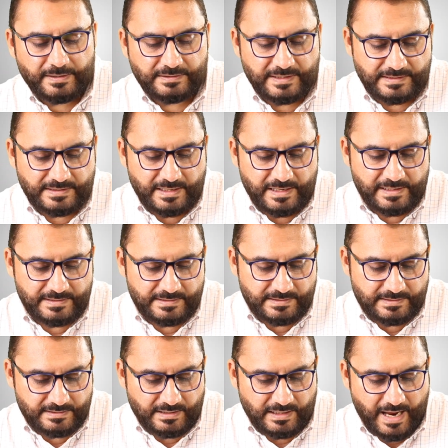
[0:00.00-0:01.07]
this
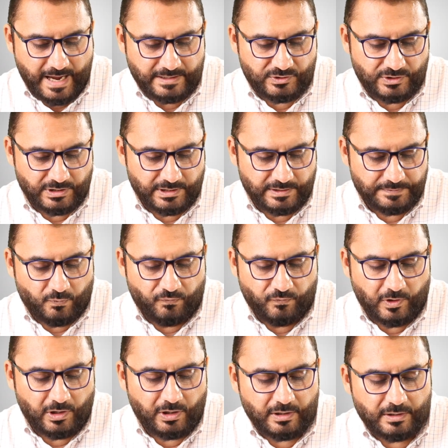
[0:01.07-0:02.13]
is the lecture
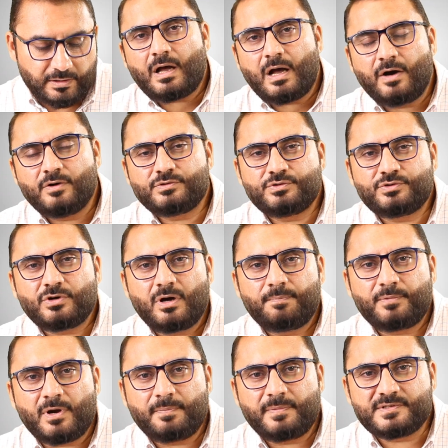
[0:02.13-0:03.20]
for how to draw
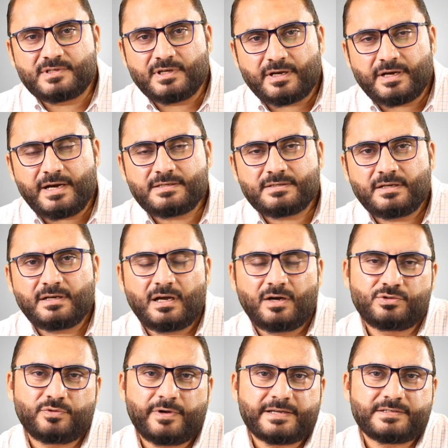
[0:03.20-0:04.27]
proper circuits and how
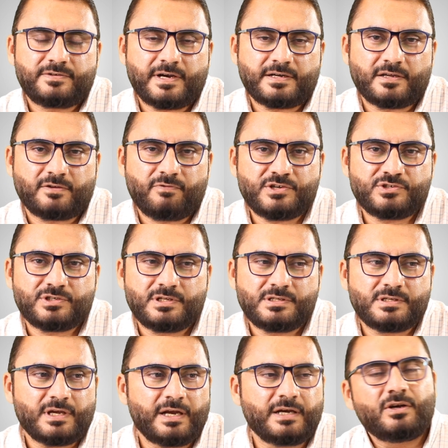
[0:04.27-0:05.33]
to extract
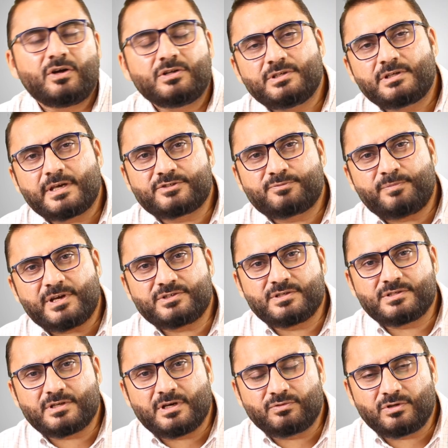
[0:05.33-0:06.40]
equations and logic
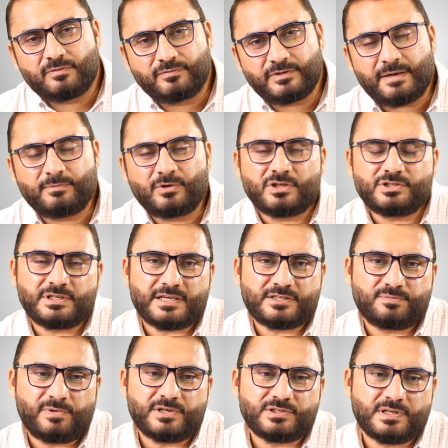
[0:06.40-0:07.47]
expressions out of them. Logic
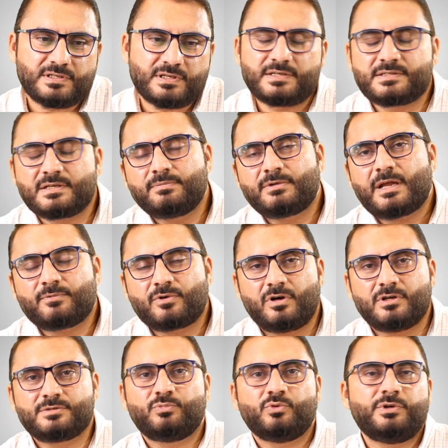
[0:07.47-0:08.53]
expressions are sometimes
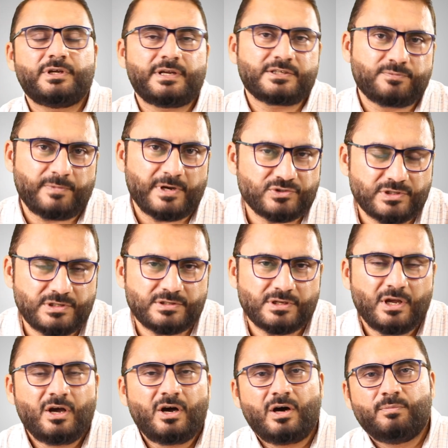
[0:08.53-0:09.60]
called Boolean expressions
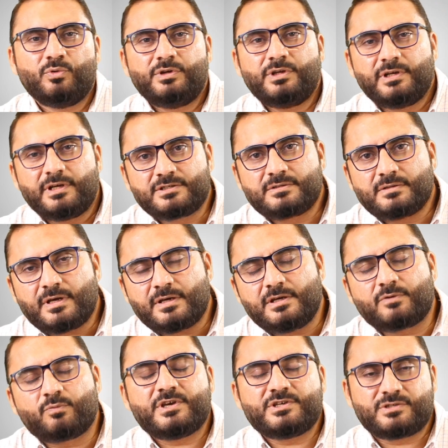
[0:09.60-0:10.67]
or Boolean
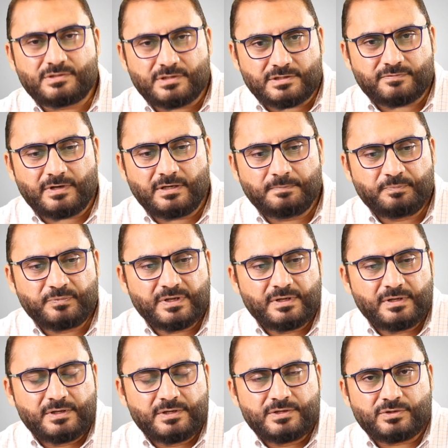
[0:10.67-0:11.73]
equations as well.
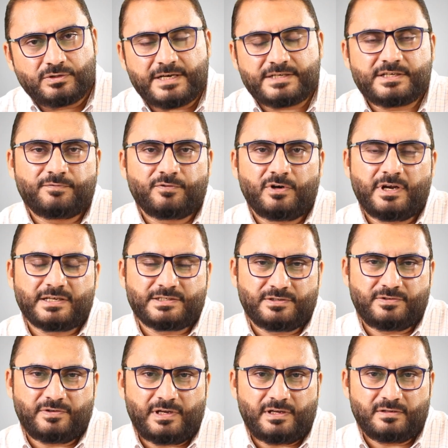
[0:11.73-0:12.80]
So that's it for lecture
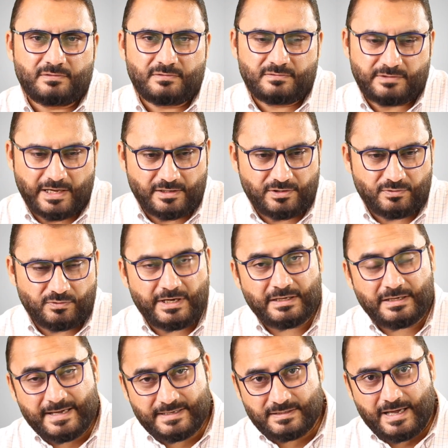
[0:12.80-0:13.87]
3. Thank you. In
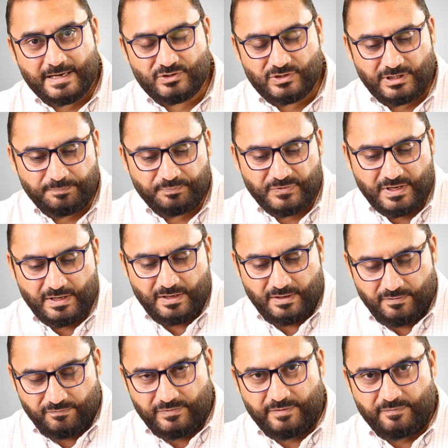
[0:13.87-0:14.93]
next lecture,
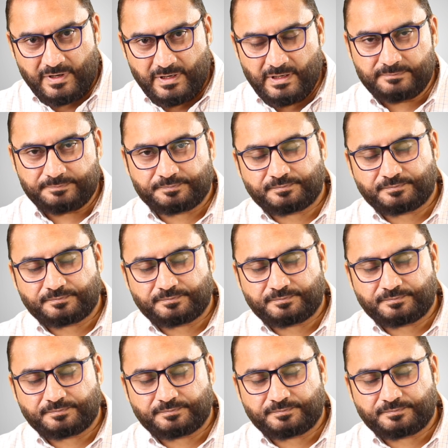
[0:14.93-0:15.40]
we will